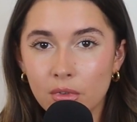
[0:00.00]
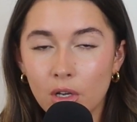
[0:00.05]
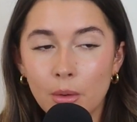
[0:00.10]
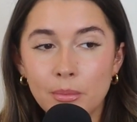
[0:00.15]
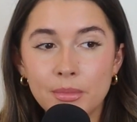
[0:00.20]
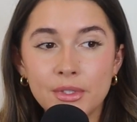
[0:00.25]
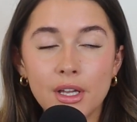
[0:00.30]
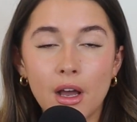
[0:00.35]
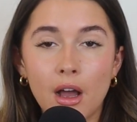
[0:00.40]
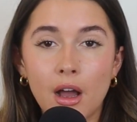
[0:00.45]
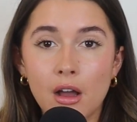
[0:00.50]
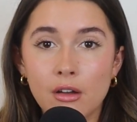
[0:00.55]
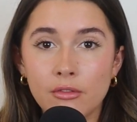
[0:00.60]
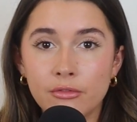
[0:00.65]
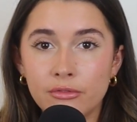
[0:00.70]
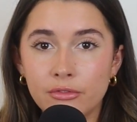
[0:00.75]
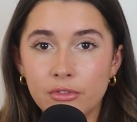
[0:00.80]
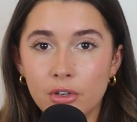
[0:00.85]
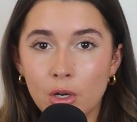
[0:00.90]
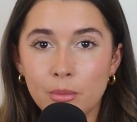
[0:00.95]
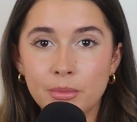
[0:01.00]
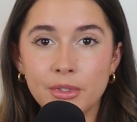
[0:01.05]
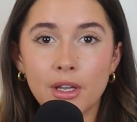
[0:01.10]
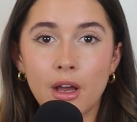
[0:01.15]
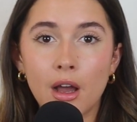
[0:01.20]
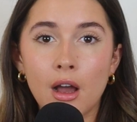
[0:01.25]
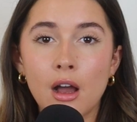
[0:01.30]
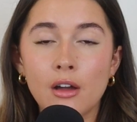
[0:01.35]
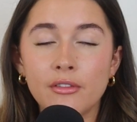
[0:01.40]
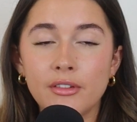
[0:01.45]
Observe.
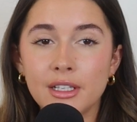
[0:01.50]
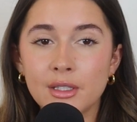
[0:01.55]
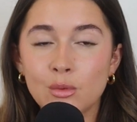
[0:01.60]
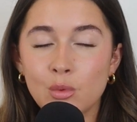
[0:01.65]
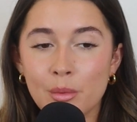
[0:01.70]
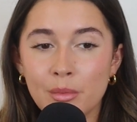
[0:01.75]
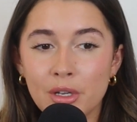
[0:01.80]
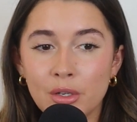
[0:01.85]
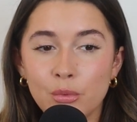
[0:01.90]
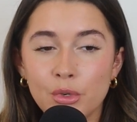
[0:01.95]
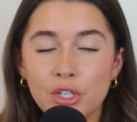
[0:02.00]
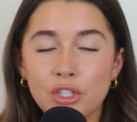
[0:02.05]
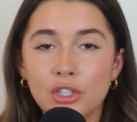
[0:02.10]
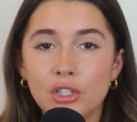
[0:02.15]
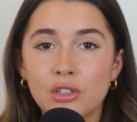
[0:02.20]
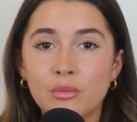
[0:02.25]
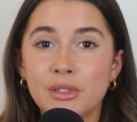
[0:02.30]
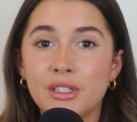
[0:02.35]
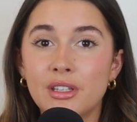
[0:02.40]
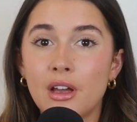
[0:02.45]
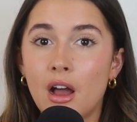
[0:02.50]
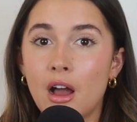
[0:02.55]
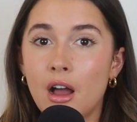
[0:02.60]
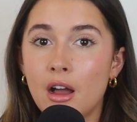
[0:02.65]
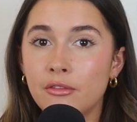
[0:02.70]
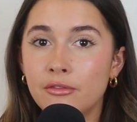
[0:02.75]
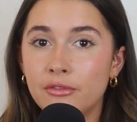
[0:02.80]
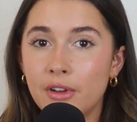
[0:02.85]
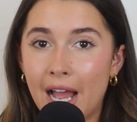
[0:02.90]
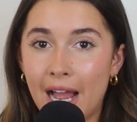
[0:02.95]
As women, we should
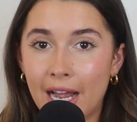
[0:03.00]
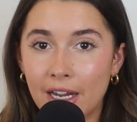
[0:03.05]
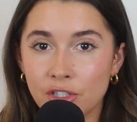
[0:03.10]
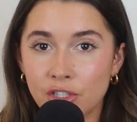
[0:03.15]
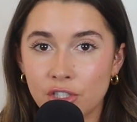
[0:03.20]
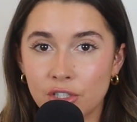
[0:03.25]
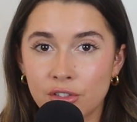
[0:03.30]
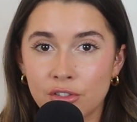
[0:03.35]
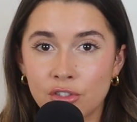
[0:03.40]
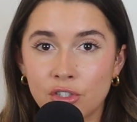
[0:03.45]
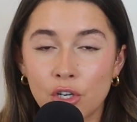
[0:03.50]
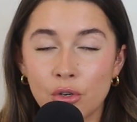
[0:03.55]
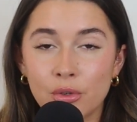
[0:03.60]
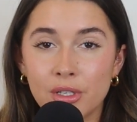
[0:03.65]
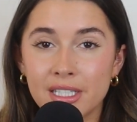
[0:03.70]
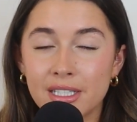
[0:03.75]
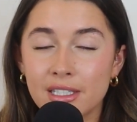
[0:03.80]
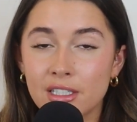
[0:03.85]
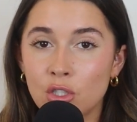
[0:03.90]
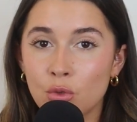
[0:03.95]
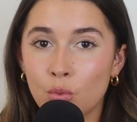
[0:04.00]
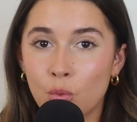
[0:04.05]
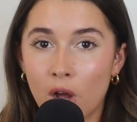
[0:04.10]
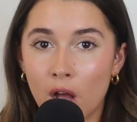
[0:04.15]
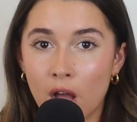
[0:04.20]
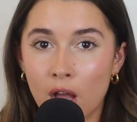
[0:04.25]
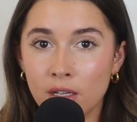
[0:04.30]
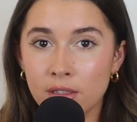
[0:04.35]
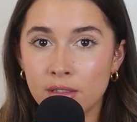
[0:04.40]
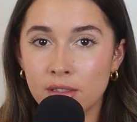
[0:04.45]
observe actions. Don't listen to
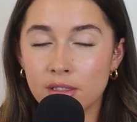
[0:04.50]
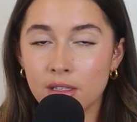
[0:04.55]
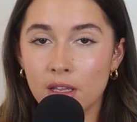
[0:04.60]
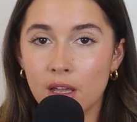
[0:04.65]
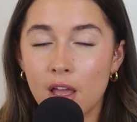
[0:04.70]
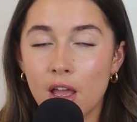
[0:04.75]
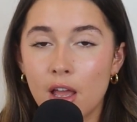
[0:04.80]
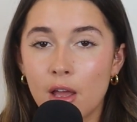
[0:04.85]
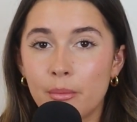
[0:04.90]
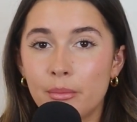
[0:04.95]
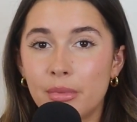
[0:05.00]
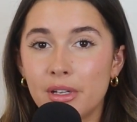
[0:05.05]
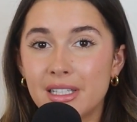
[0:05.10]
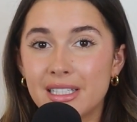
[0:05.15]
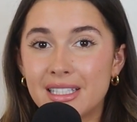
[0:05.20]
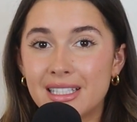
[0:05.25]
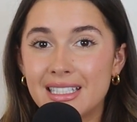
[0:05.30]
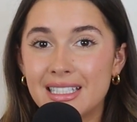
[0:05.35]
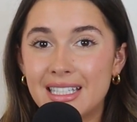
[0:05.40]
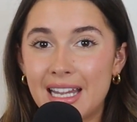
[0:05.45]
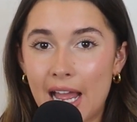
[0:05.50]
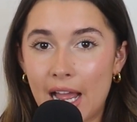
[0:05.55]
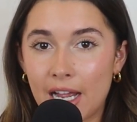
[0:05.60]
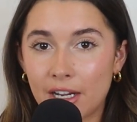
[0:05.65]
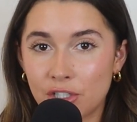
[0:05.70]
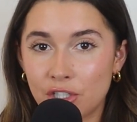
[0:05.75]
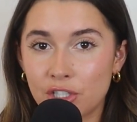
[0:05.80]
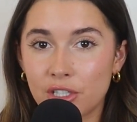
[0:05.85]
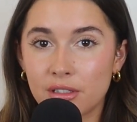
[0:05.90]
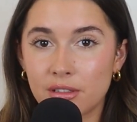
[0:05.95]
words, but listen to
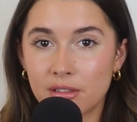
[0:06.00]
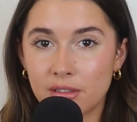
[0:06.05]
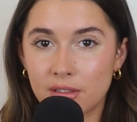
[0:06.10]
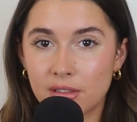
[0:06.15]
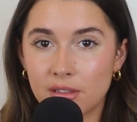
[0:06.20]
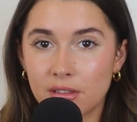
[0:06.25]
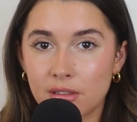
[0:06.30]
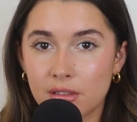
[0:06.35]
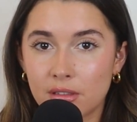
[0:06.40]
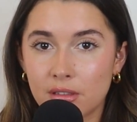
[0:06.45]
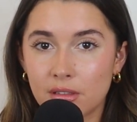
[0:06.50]
actions.